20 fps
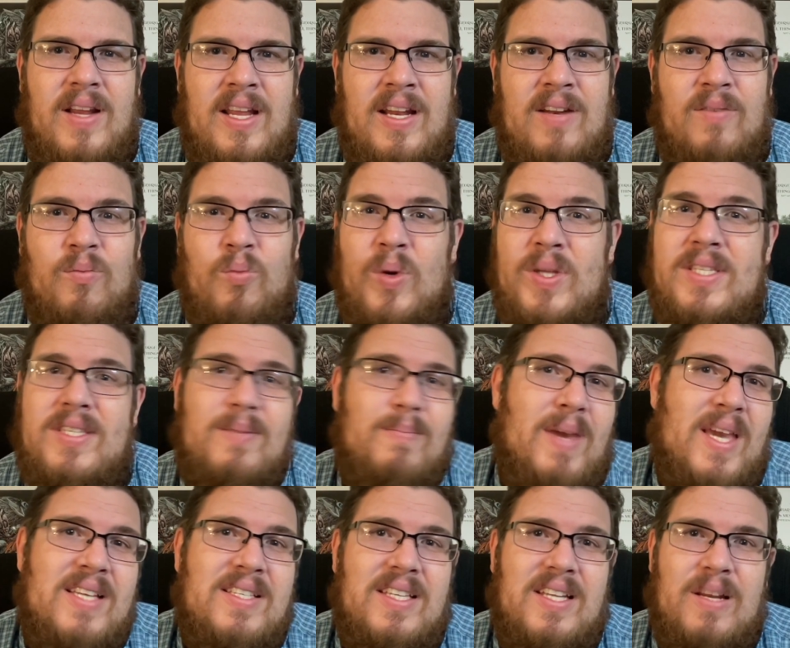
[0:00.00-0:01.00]
And what's
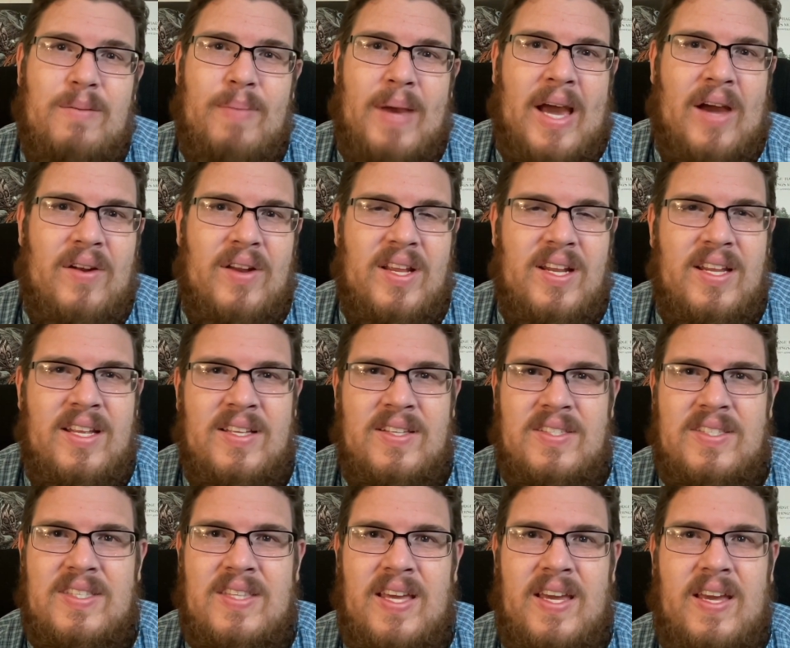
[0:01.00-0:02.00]
amazing about it
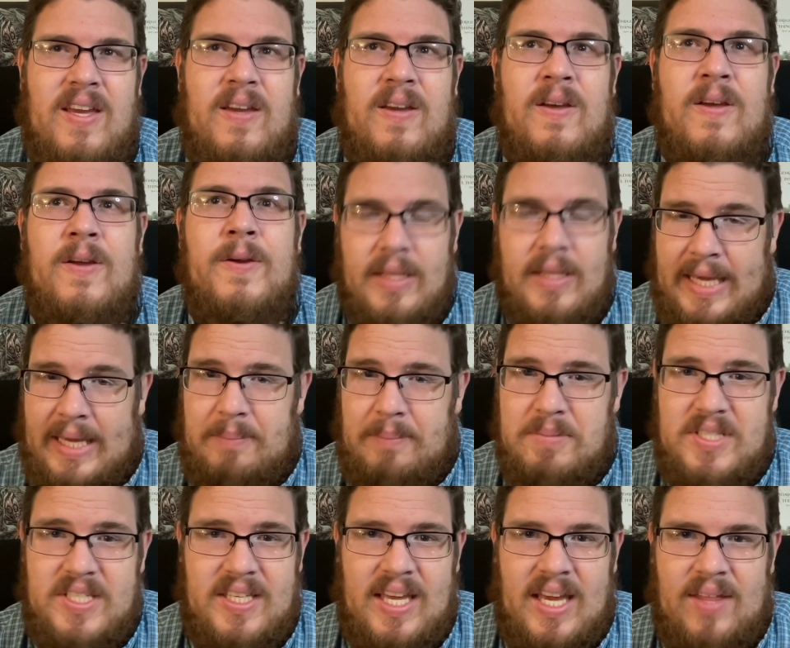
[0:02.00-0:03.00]
is they came
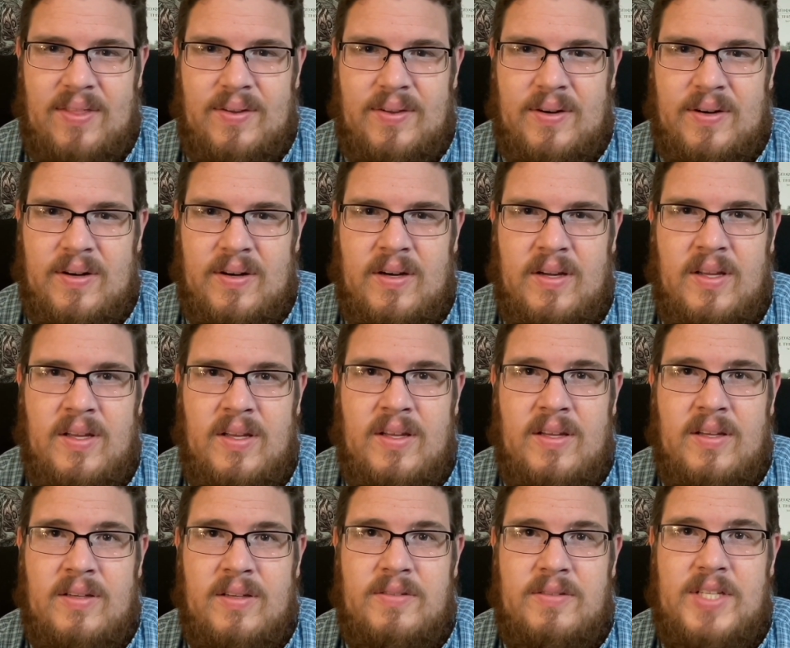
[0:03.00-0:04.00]
together
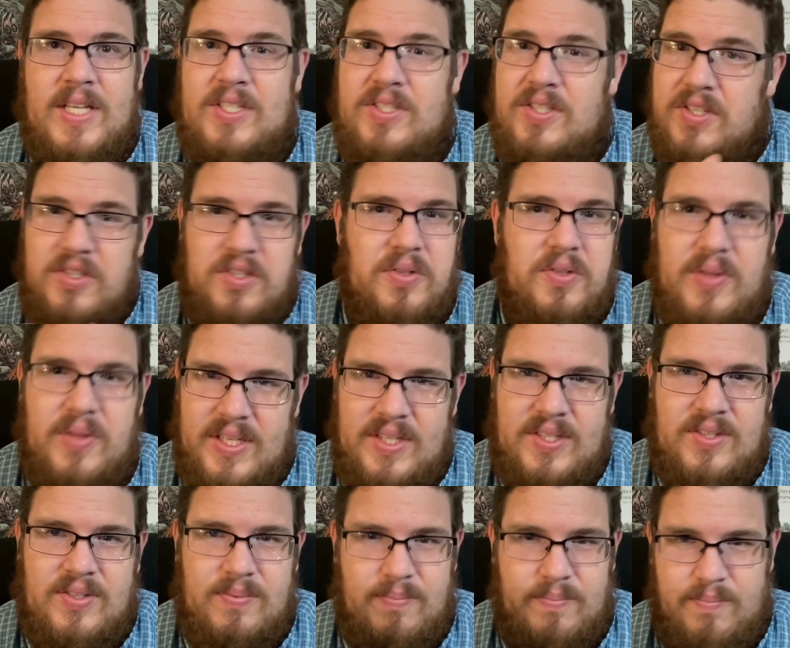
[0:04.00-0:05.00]
just to do
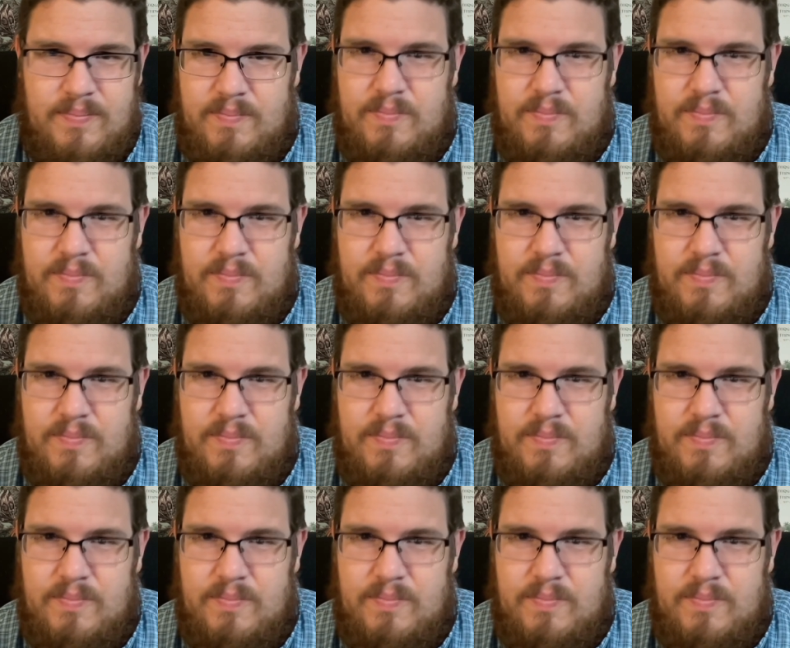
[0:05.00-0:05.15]
this